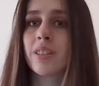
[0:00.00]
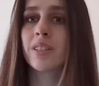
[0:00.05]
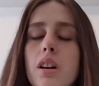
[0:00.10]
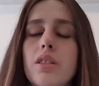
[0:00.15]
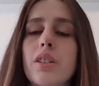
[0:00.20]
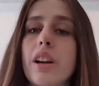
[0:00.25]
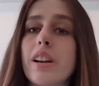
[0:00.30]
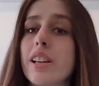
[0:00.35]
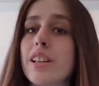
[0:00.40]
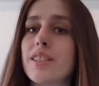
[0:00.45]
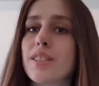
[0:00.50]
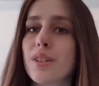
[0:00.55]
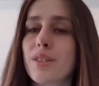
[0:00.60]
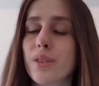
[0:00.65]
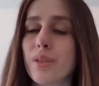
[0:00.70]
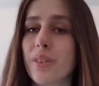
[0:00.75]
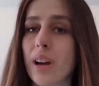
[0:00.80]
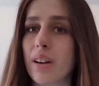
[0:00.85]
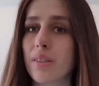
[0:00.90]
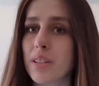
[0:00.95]
Alrighty, so
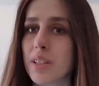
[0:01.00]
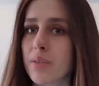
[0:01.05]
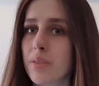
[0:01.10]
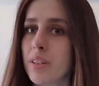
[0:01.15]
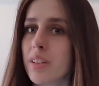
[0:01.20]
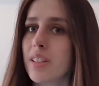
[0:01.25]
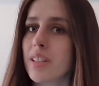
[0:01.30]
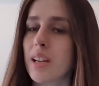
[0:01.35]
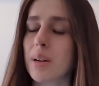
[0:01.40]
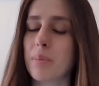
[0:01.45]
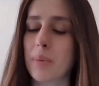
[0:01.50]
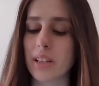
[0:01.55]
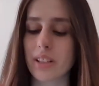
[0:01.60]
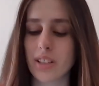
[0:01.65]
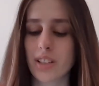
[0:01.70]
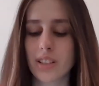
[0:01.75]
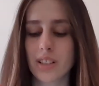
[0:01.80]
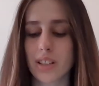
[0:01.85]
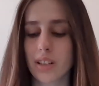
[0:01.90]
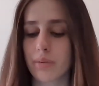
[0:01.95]
the 5 different
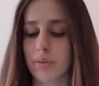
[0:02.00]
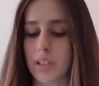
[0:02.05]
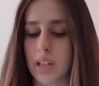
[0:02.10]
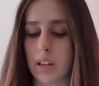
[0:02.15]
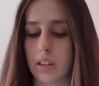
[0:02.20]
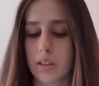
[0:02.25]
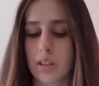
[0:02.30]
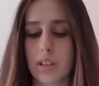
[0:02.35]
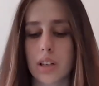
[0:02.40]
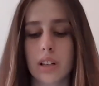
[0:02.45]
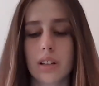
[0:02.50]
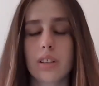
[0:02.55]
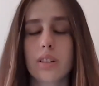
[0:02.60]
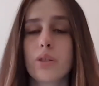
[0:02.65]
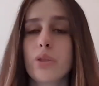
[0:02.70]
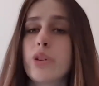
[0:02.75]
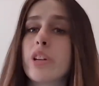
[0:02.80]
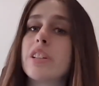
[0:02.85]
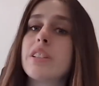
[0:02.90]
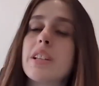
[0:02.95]
dimensions of touch
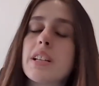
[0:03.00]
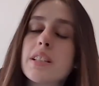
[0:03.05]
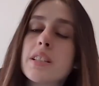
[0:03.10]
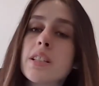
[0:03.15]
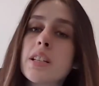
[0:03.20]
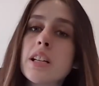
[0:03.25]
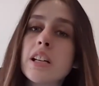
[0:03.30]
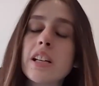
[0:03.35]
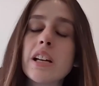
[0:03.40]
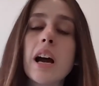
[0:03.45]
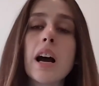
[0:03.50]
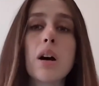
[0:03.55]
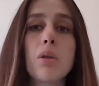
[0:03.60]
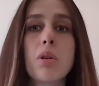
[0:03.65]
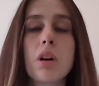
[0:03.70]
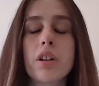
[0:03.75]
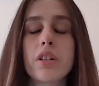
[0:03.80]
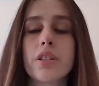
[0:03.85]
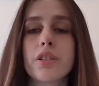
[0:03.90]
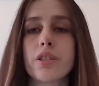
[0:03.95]
include intensity, how
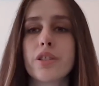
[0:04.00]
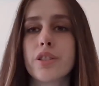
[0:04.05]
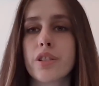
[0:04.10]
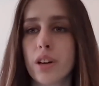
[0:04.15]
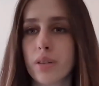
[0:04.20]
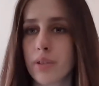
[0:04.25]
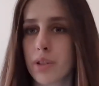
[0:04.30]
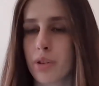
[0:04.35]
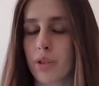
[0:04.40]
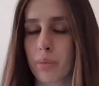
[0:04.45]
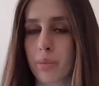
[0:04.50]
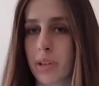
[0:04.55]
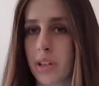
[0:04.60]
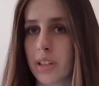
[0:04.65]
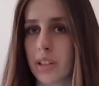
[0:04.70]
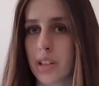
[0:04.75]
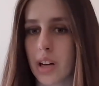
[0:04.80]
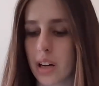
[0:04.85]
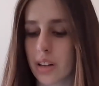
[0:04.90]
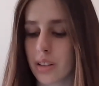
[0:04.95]
hard or soft you are
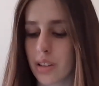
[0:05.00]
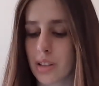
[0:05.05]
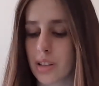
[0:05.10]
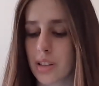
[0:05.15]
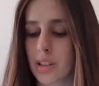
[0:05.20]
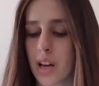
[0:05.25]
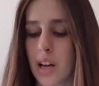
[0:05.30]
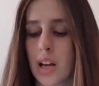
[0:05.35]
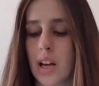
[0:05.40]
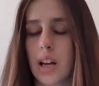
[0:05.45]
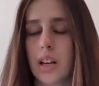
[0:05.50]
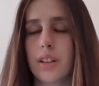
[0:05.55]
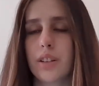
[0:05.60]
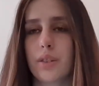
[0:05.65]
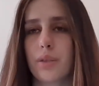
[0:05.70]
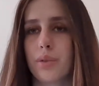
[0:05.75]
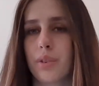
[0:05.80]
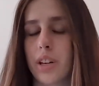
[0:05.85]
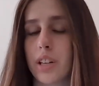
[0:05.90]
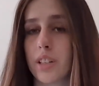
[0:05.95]
being touched,
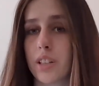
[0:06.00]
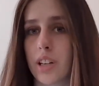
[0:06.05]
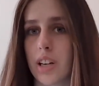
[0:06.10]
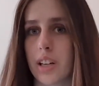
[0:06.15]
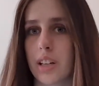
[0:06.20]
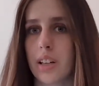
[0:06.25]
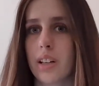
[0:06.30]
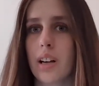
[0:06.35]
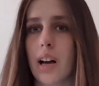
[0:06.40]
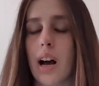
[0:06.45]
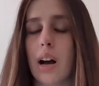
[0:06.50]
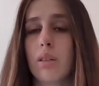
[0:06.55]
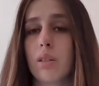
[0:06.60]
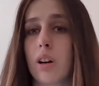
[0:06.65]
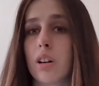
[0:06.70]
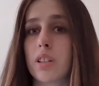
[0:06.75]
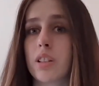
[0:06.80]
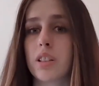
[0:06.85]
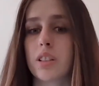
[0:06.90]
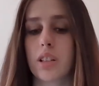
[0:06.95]
duration, how
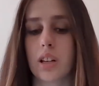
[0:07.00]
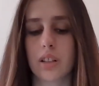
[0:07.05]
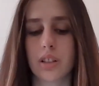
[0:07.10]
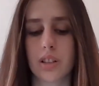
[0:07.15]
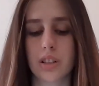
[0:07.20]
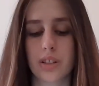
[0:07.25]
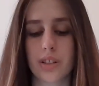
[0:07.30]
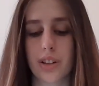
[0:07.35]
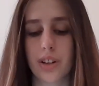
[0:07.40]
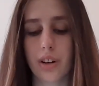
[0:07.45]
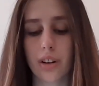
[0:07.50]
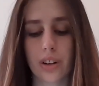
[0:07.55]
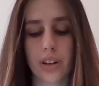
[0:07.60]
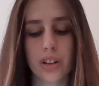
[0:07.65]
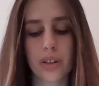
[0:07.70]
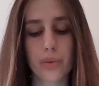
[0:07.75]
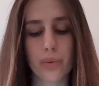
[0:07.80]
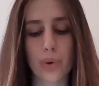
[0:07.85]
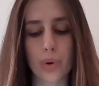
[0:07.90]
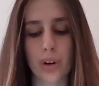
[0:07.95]
long the touch is
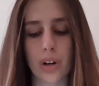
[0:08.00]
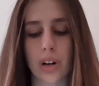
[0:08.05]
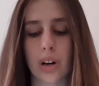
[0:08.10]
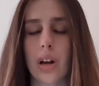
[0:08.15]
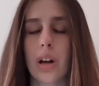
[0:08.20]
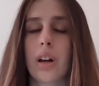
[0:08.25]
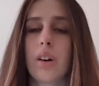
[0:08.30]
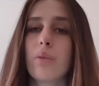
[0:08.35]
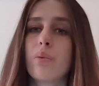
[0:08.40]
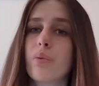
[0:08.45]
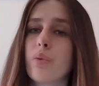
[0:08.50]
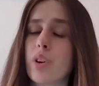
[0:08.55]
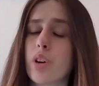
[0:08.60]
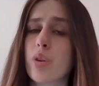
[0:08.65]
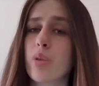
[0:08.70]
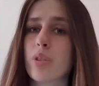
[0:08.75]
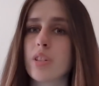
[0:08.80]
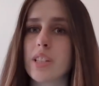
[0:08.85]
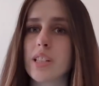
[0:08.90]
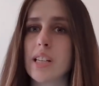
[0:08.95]
occurring for,
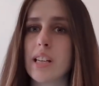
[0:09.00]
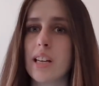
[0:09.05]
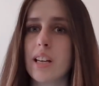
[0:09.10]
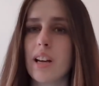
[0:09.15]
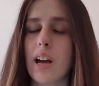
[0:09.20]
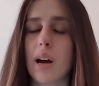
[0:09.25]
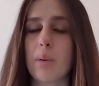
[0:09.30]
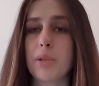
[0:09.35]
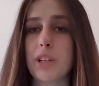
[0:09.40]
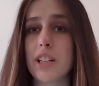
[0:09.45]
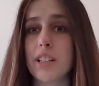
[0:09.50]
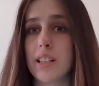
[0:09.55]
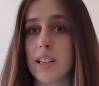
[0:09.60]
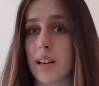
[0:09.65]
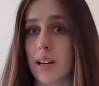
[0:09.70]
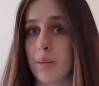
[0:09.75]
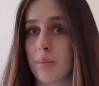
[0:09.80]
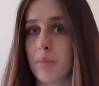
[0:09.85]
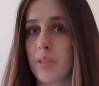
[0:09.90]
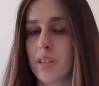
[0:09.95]
frequency, how many
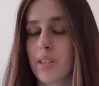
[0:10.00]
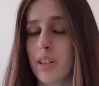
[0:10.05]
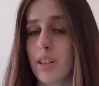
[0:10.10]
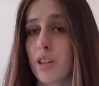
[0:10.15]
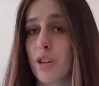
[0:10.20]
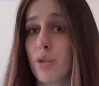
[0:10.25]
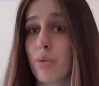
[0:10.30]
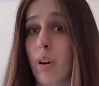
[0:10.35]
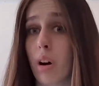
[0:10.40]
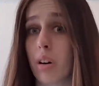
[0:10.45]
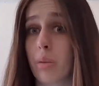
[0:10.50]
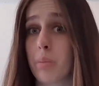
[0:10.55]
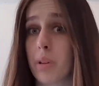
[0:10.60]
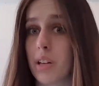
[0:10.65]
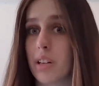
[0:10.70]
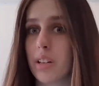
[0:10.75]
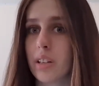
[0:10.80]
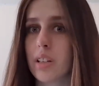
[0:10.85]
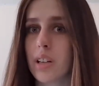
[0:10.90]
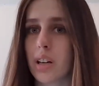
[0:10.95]
times you are
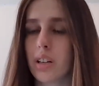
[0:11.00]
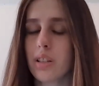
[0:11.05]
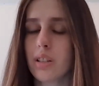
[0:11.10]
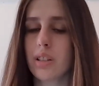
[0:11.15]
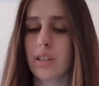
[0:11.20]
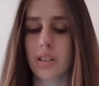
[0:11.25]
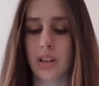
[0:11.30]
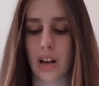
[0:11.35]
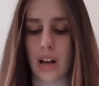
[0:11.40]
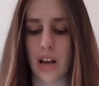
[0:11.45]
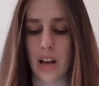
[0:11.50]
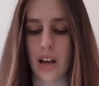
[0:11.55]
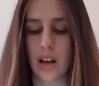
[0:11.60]
being touched,